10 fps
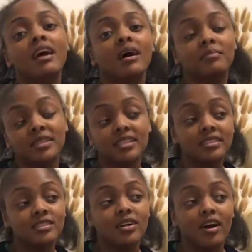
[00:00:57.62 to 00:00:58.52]
I'm a
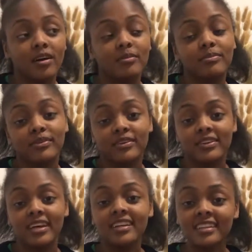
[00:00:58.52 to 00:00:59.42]
little
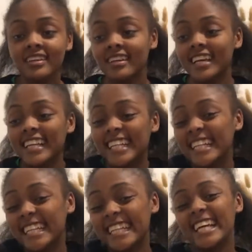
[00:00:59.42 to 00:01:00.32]
heartbroken.
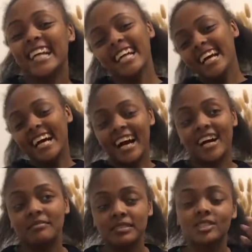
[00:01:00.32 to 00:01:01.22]

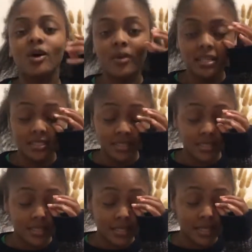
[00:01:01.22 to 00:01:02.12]
It's not what you
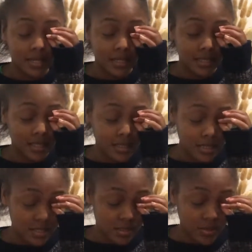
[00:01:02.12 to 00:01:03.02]
think. Nothing
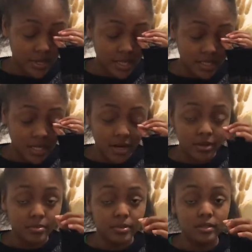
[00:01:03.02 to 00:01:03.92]
is going
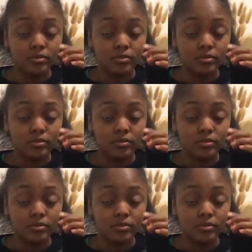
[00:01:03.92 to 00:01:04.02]
terribly